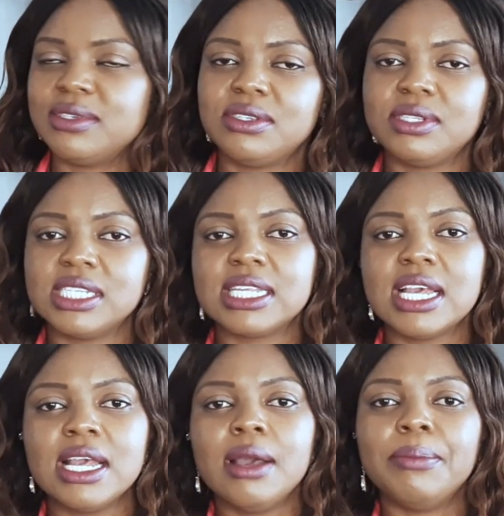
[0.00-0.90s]
to do this.
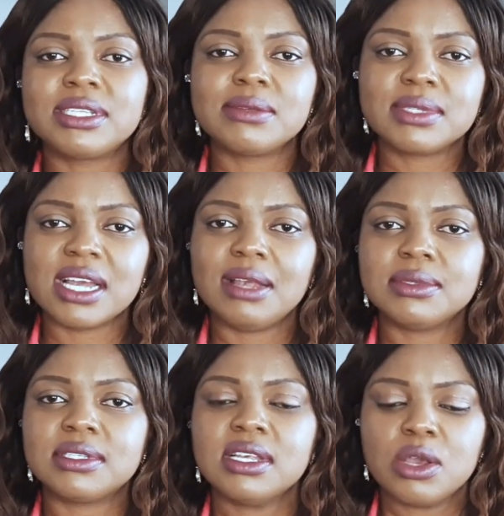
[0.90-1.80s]
But
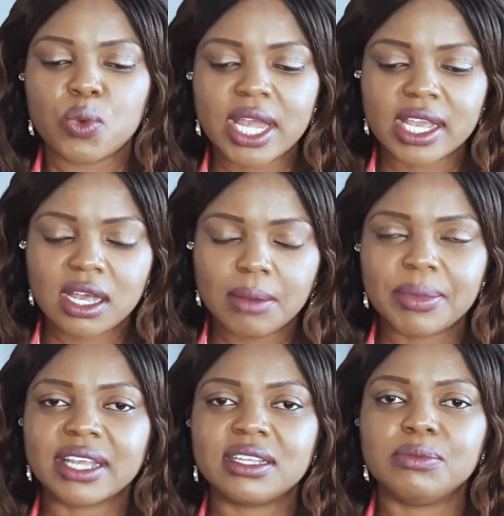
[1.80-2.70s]
sometimes when I come
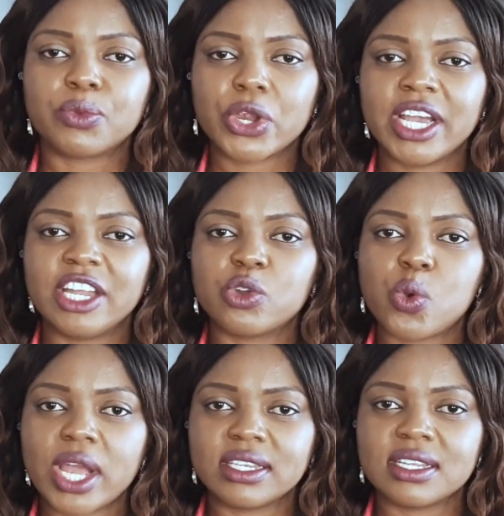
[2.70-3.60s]
back in prayer and
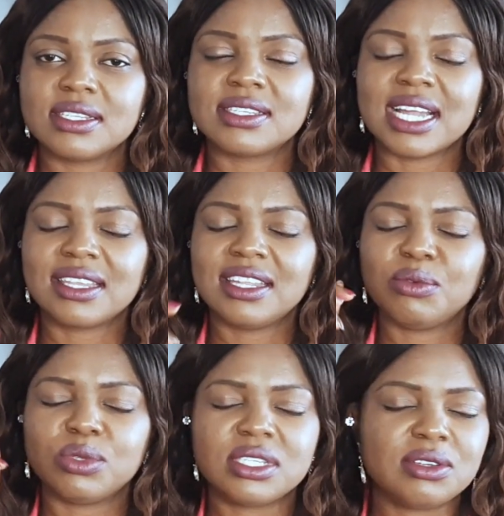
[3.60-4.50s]
quietness, that thing
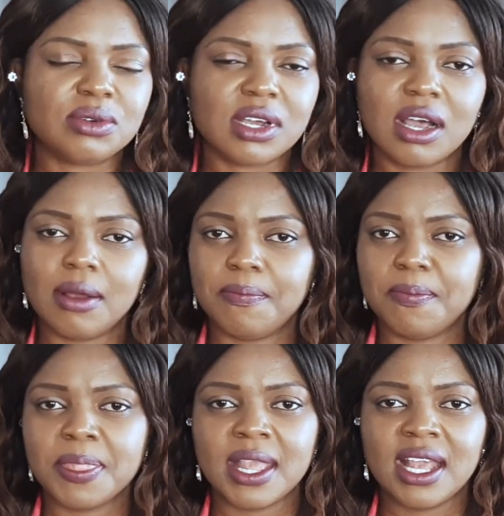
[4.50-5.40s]
would still come.
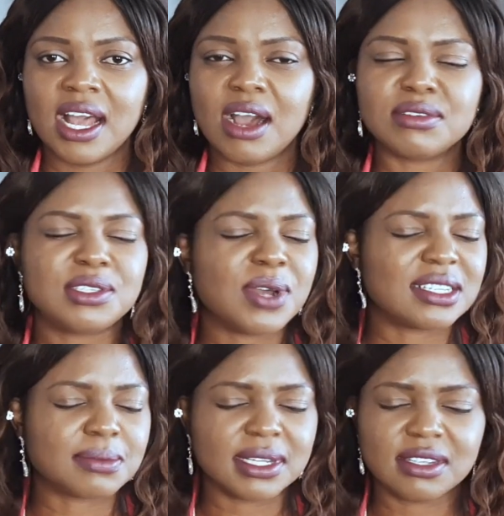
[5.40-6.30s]
I would still
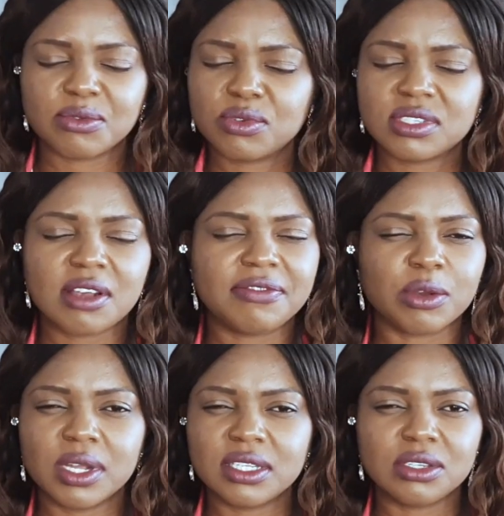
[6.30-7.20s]
ask myself
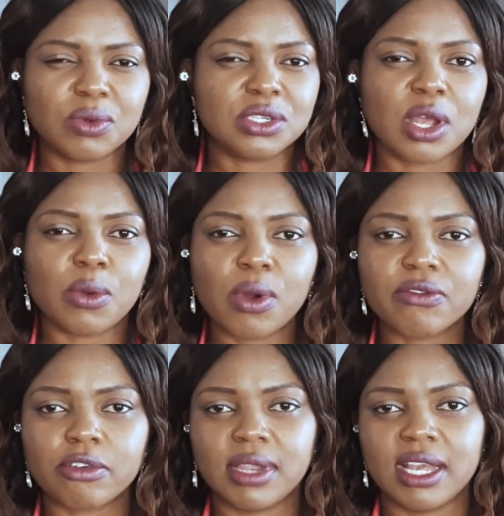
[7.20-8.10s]
that question, what do I want
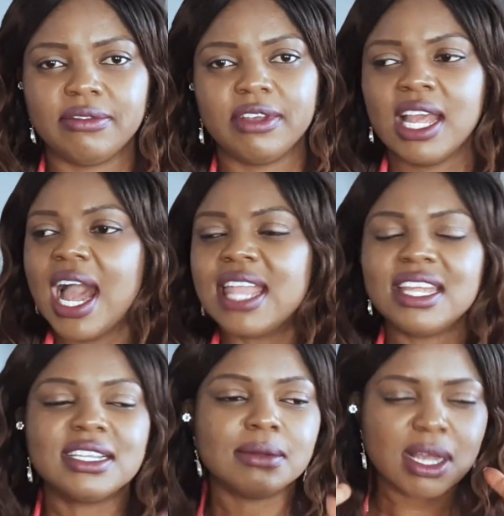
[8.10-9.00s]
from life? And
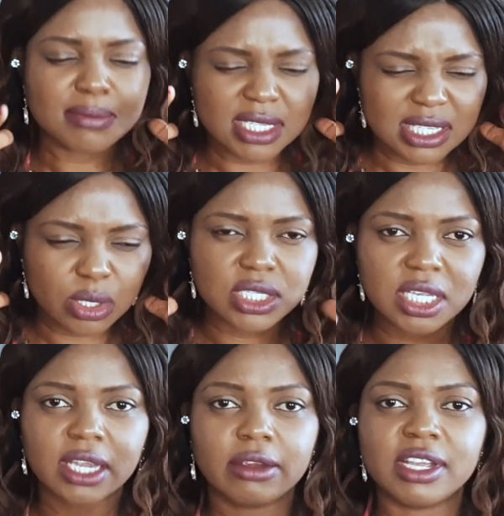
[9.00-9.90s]
then sometimes it's so
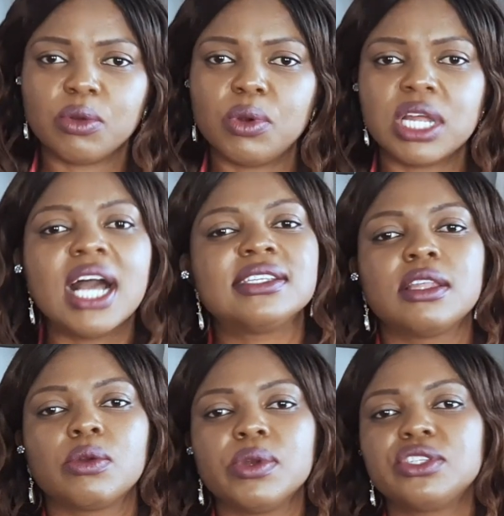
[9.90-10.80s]
scary, I don't want to answer
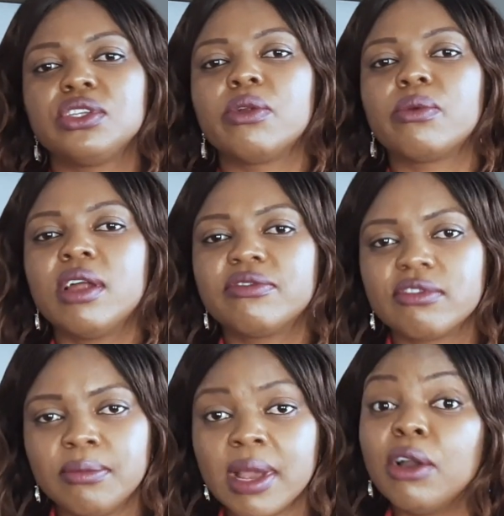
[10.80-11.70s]
the question. I run
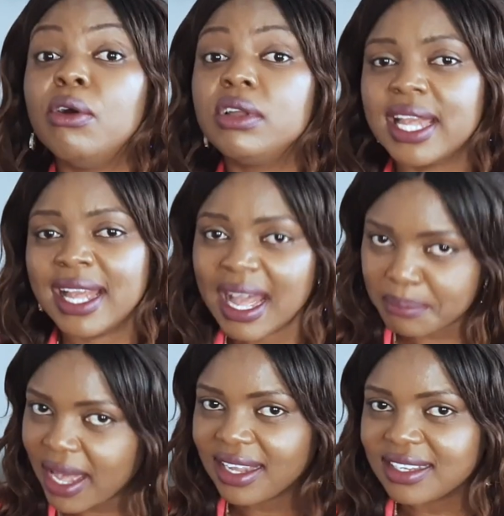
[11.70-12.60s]
from my own
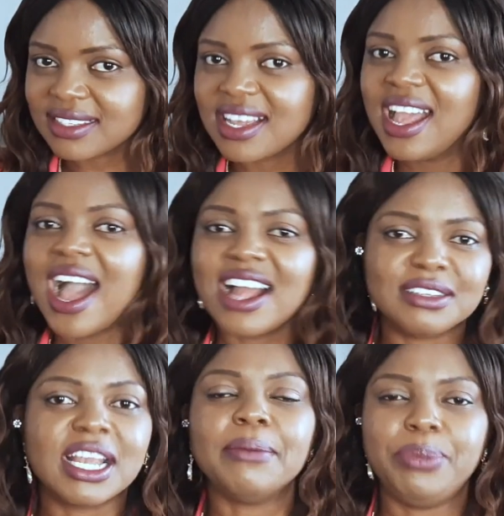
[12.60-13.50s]
mind
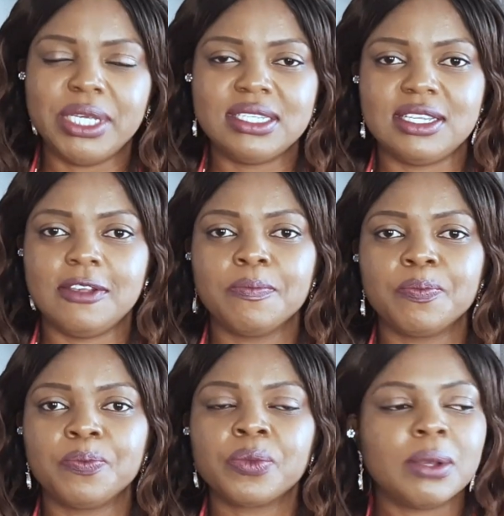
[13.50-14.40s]
and get busy.
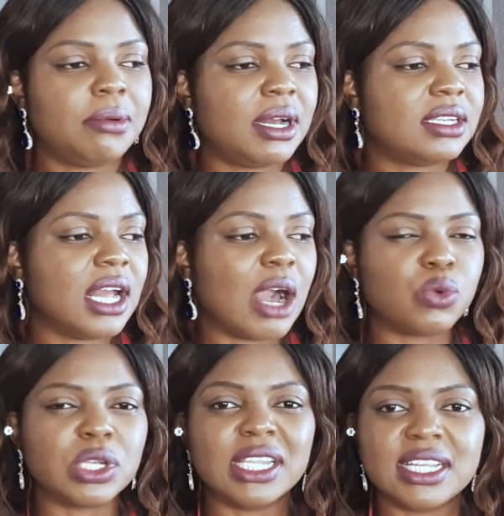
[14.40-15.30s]
But I
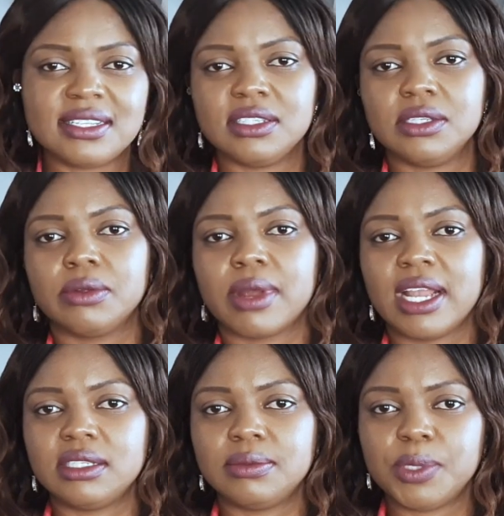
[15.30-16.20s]
would listen to the
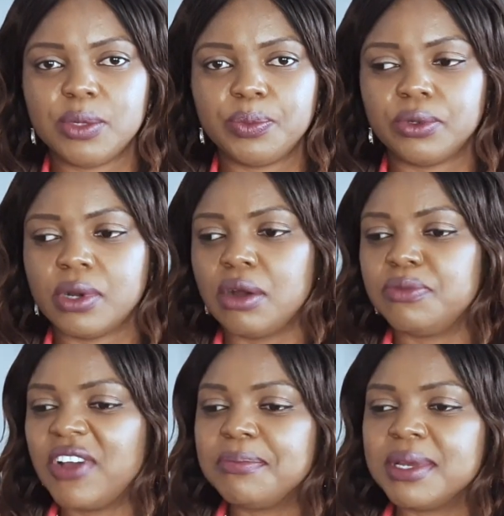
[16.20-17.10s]
right people. I would
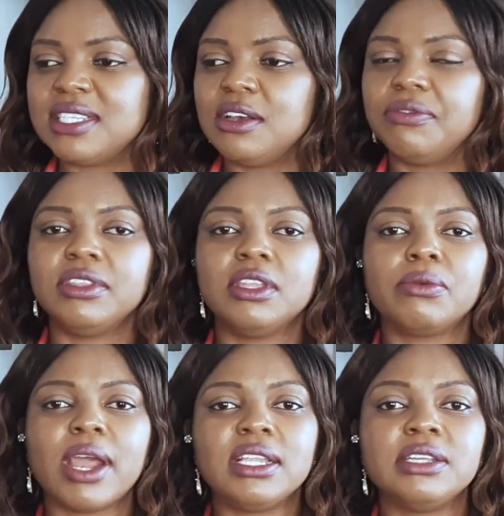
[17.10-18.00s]
find myself in the
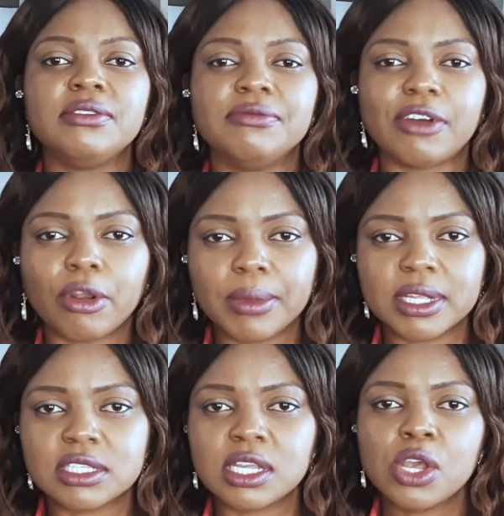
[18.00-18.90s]
right
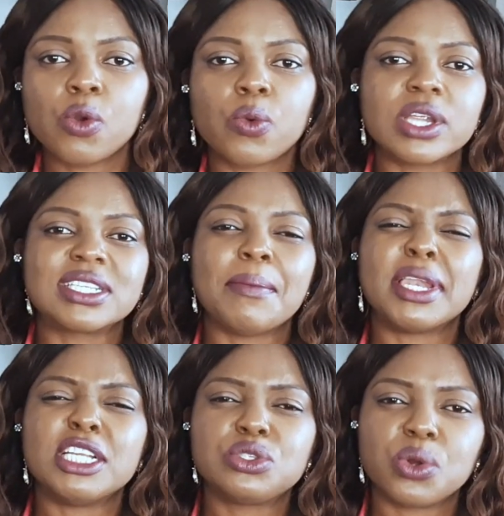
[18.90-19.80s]
environments where
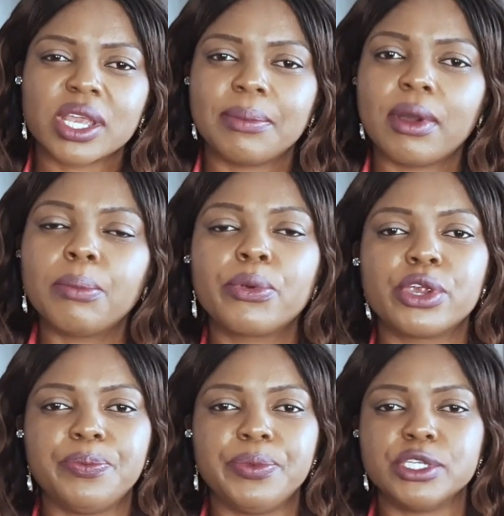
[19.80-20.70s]
somebody's talking about
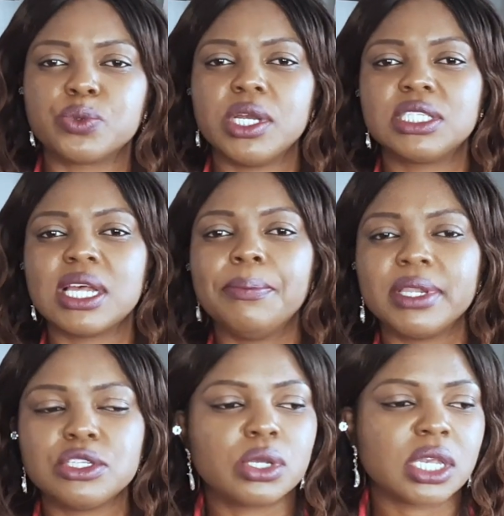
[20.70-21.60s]
purpose, where
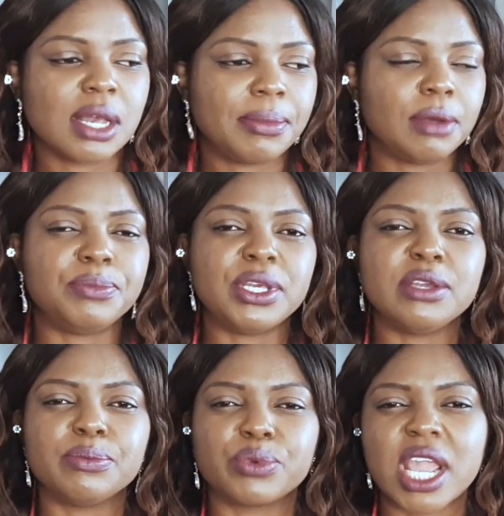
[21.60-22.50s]
somebody's talking about
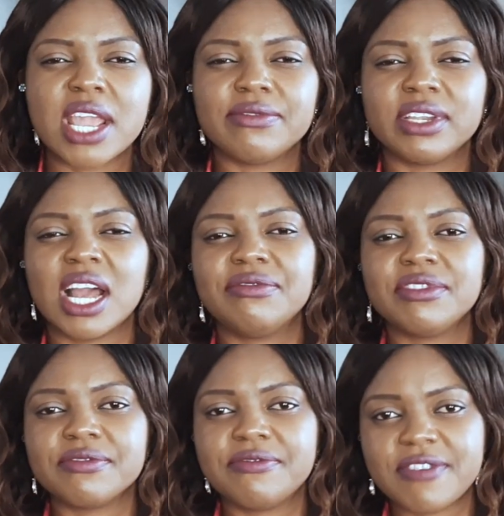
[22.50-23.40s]
being brave and
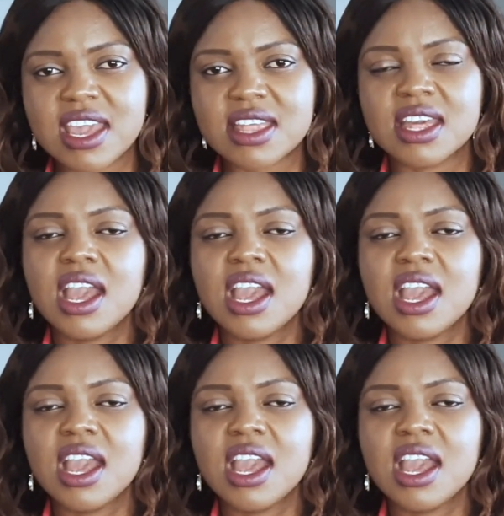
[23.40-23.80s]
having faith